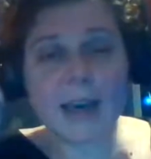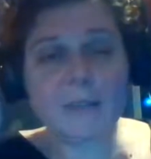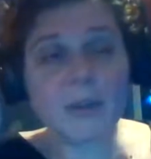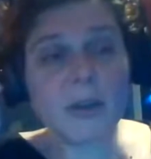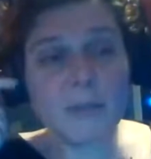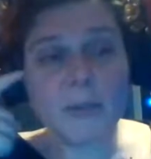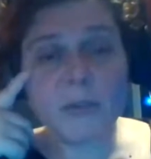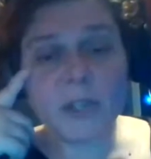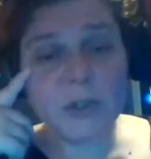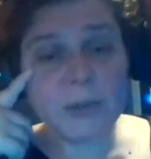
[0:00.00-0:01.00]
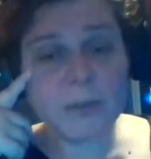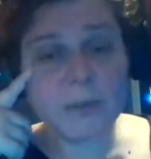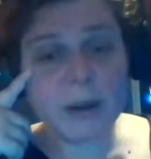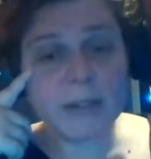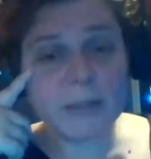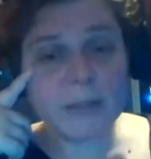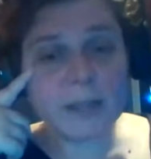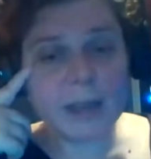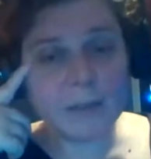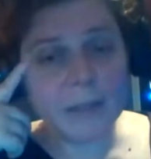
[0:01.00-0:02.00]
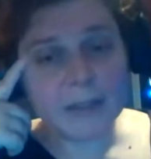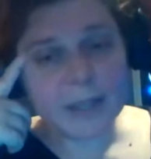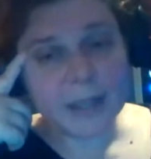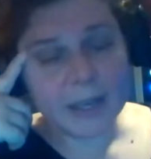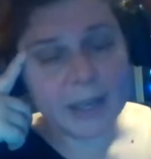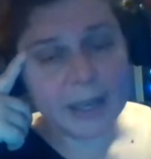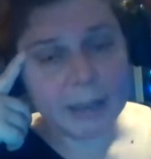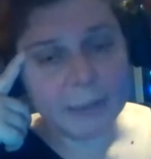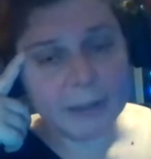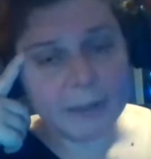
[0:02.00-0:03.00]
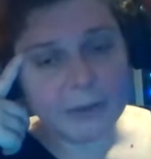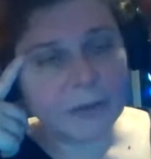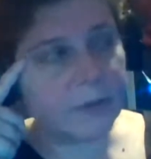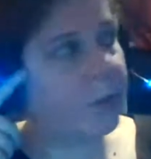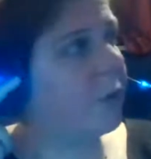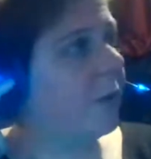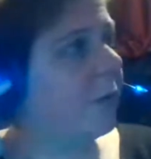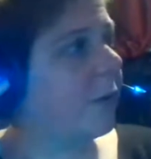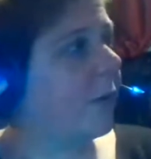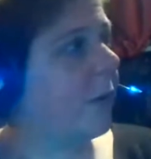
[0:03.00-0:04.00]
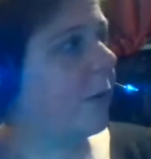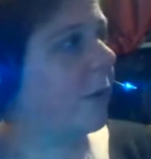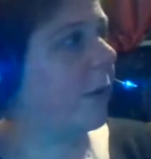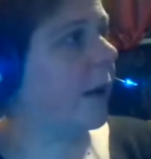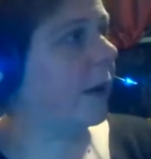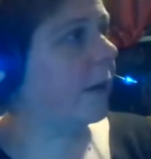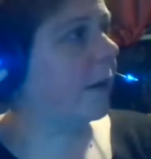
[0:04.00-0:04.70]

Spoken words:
I'm looking forward to doing press with them. It's like I believe it is going to be for February,